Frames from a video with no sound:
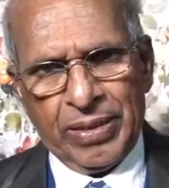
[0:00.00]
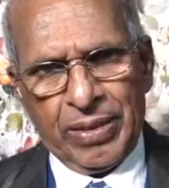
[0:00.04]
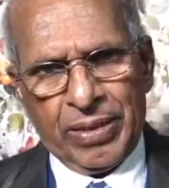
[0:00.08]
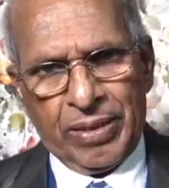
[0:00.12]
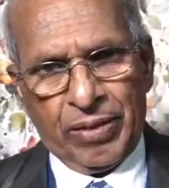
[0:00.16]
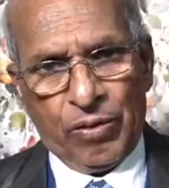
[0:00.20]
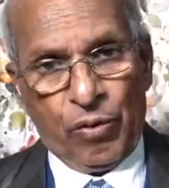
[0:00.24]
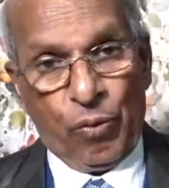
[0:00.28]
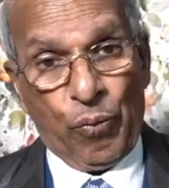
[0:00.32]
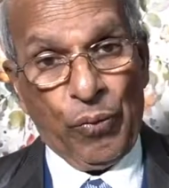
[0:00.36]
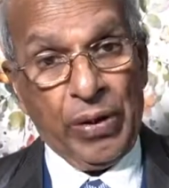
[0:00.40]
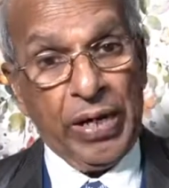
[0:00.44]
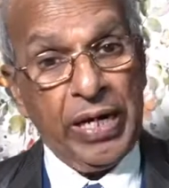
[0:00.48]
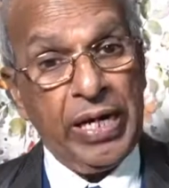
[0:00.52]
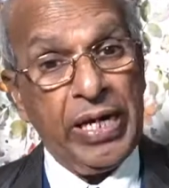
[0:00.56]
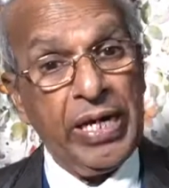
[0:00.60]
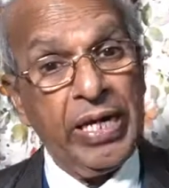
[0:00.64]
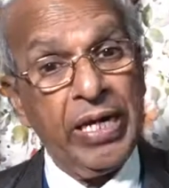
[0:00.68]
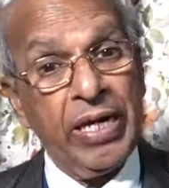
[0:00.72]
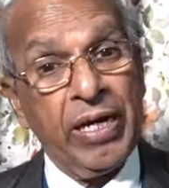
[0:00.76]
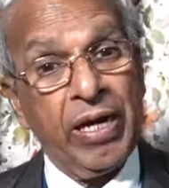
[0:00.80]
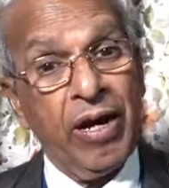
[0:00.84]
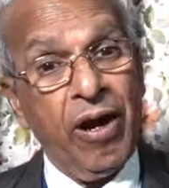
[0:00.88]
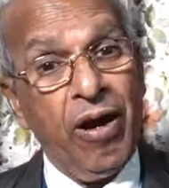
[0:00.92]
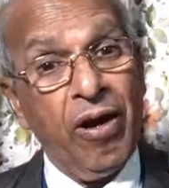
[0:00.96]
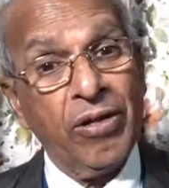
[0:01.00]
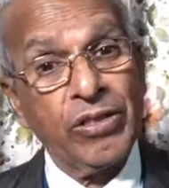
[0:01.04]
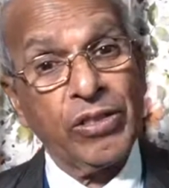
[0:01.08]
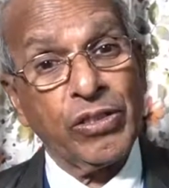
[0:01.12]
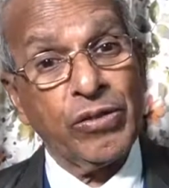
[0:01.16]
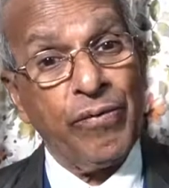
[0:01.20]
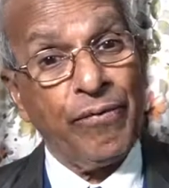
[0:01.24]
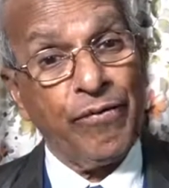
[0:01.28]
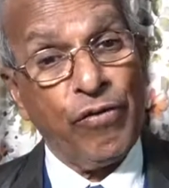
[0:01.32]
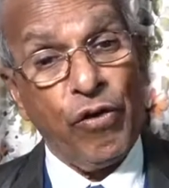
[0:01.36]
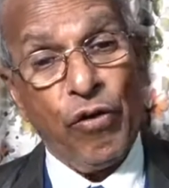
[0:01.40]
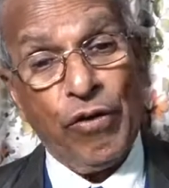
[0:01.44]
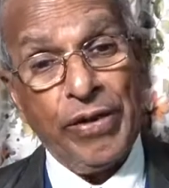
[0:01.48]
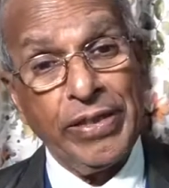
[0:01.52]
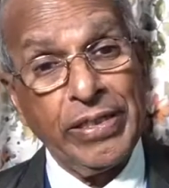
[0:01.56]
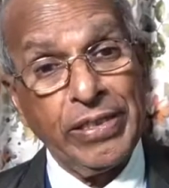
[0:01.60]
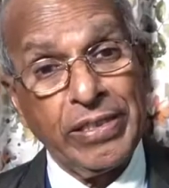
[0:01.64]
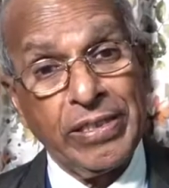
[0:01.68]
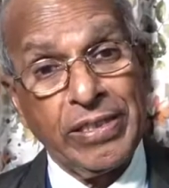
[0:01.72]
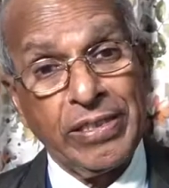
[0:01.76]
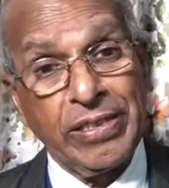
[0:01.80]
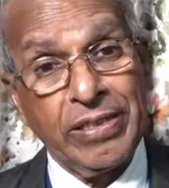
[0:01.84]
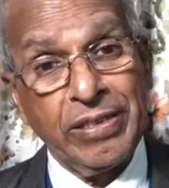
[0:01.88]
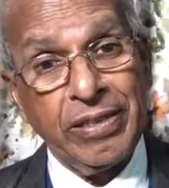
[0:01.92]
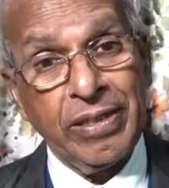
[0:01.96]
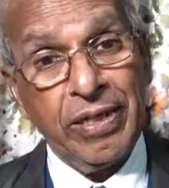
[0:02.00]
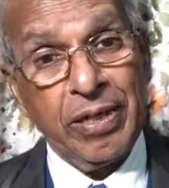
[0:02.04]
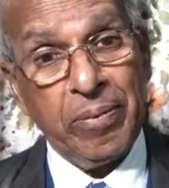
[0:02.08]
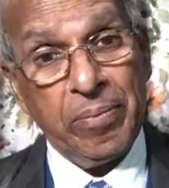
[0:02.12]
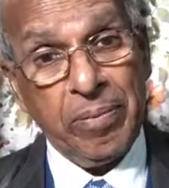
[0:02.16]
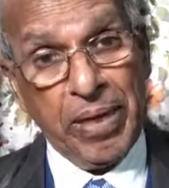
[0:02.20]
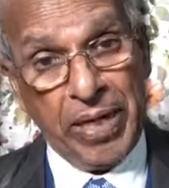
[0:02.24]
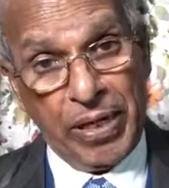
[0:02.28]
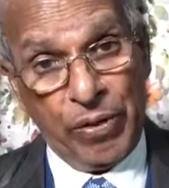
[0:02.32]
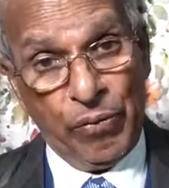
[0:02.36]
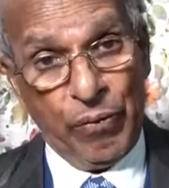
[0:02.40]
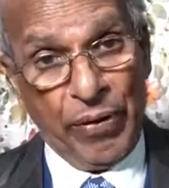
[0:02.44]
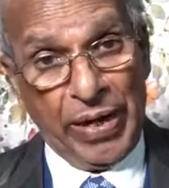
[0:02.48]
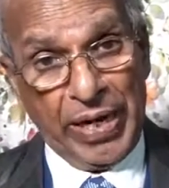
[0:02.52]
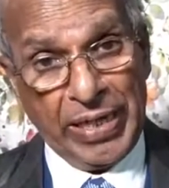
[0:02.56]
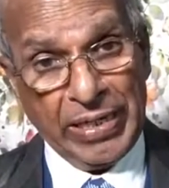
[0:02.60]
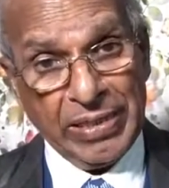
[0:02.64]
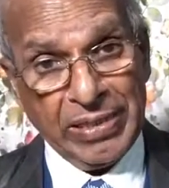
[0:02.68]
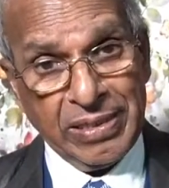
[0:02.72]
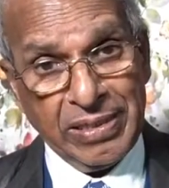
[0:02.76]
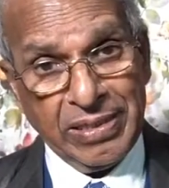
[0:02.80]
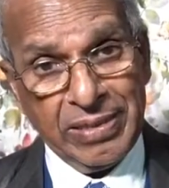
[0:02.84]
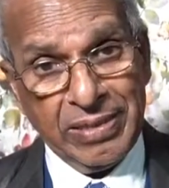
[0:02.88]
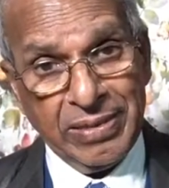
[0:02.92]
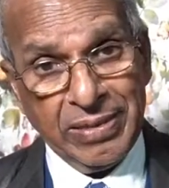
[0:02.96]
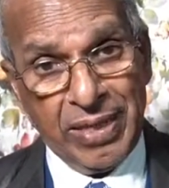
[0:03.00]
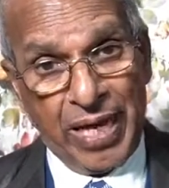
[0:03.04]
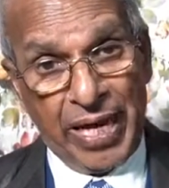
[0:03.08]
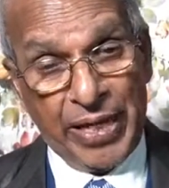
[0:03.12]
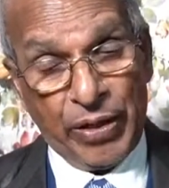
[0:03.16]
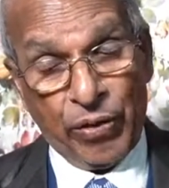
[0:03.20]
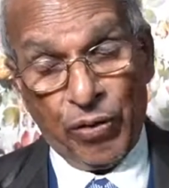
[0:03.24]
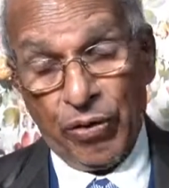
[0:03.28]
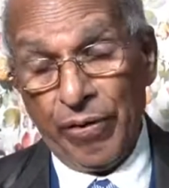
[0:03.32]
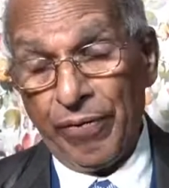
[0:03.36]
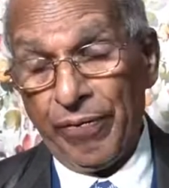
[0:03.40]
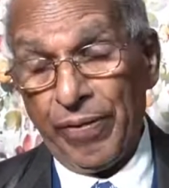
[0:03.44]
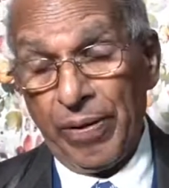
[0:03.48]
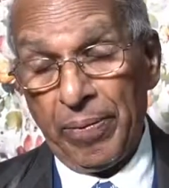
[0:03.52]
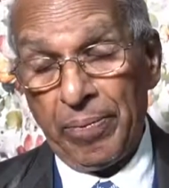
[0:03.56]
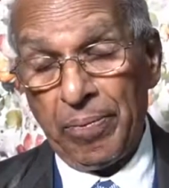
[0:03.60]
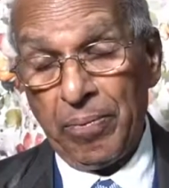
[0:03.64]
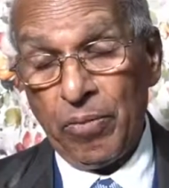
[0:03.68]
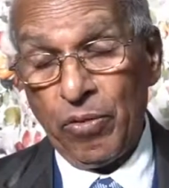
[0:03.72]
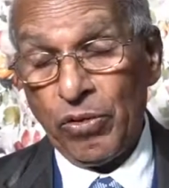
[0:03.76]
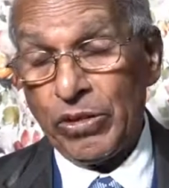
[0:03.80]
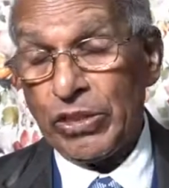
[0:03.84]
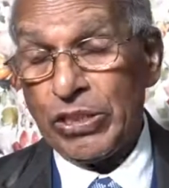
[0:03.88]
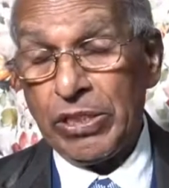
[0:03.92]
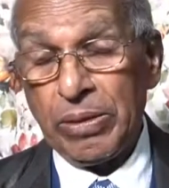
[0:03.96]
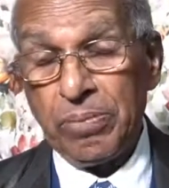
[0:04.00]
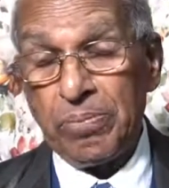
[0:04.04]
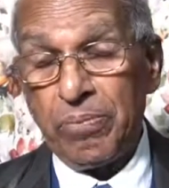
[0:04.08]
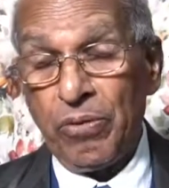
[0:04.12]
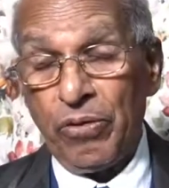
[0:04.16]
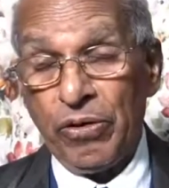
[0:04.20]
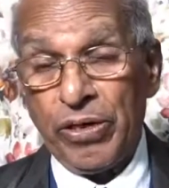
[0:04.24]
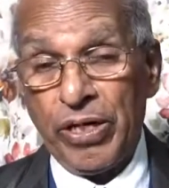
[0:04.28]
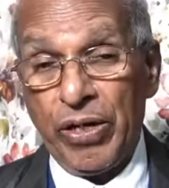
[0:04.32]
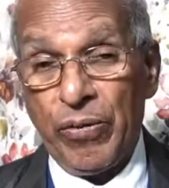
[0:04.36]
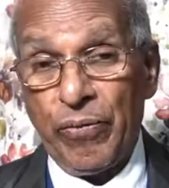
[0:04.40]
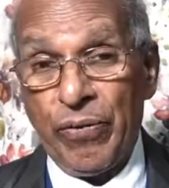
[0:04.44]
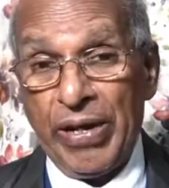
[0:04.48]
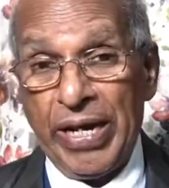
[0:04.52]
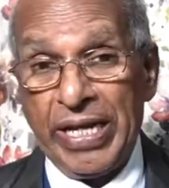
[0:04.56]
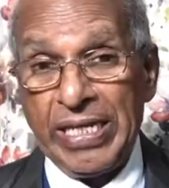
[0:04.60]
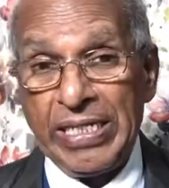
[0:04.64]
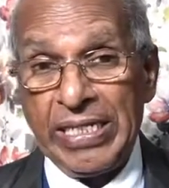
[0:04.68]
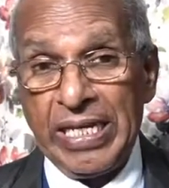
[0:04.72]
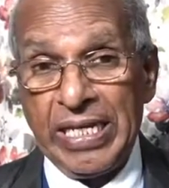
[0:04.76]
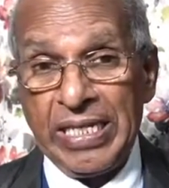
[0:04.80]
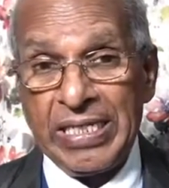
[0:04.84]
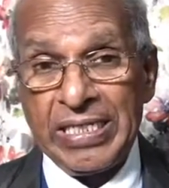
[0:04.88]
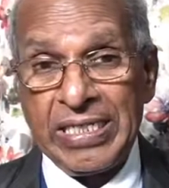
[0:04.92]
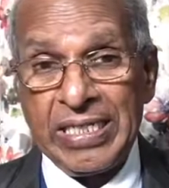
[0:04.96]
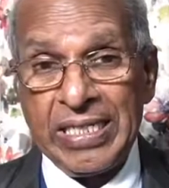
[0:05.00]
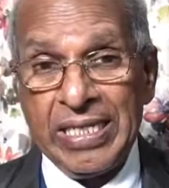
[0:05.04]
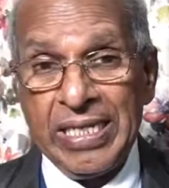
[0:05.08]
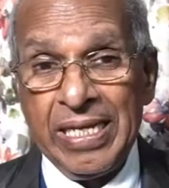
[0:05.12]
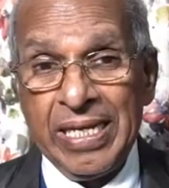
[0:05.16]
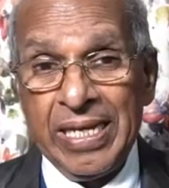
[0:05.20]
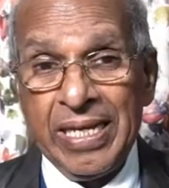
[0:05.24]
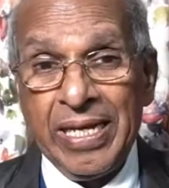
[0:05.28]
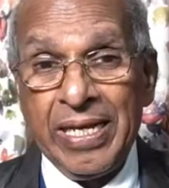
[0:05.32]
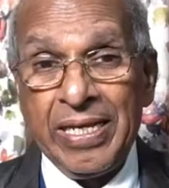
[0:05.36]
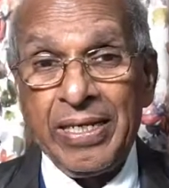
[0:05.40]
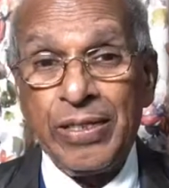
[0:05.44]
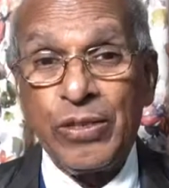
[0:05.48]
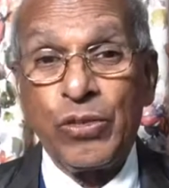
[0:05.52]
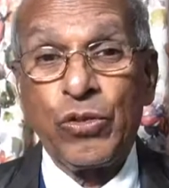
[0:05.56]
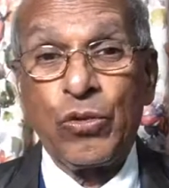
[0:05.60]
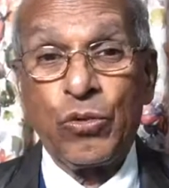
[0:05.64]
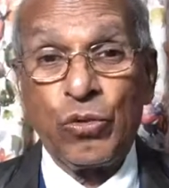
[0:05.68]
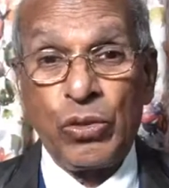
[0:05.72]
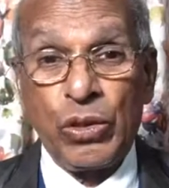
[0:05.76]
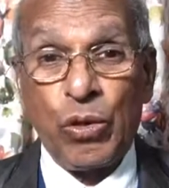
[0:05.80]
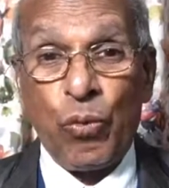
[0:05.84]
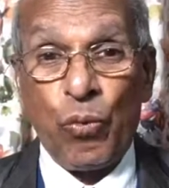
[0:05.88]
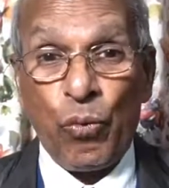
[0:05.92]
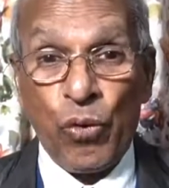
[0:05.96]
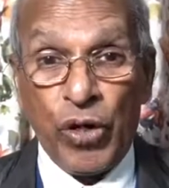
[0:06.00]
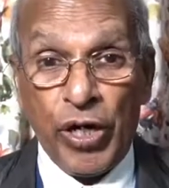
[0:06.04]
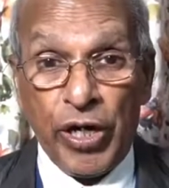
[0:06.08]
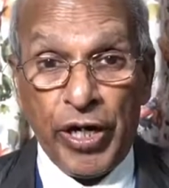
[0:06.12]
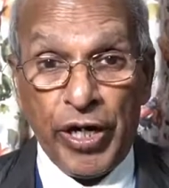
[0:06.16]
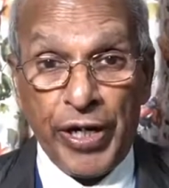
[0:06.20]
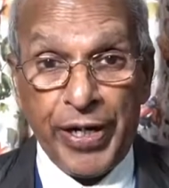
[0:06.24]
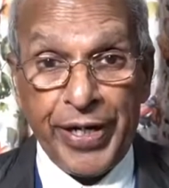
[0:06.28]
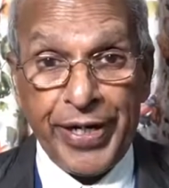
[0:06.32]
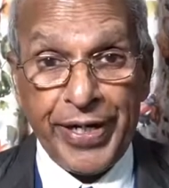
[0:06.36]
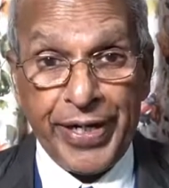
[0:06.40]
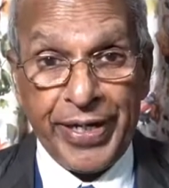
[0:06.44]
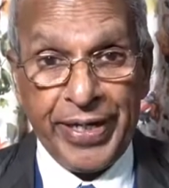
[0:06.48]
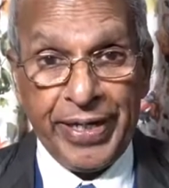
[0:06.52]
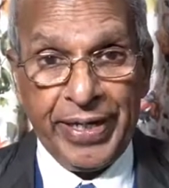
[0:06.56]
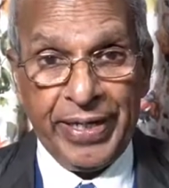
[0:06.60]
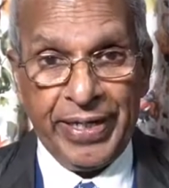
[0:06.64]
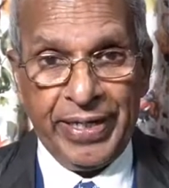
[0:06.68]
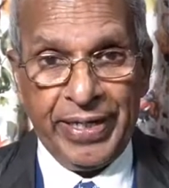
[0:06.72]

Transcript: You know, we hear God's voice in many ways, and one of the most important ways is through the Word,